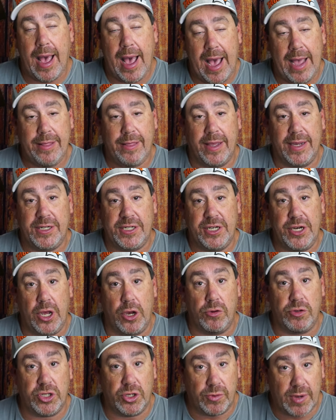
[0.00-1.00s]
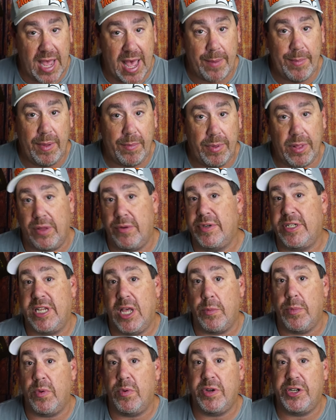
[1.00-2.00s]
I'd like to know, so comment below and
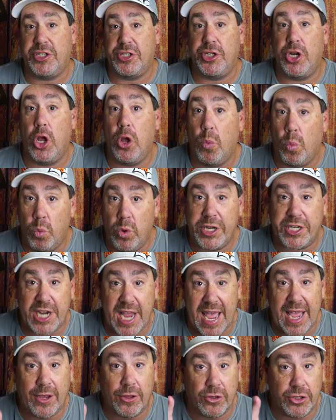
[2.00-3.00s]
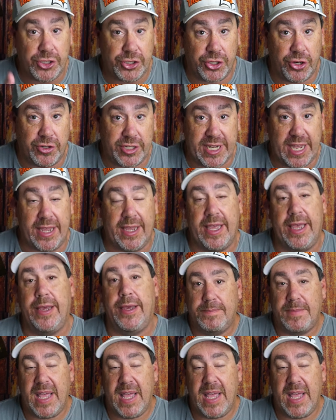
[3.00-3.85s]
tell me which which anglers you're taking.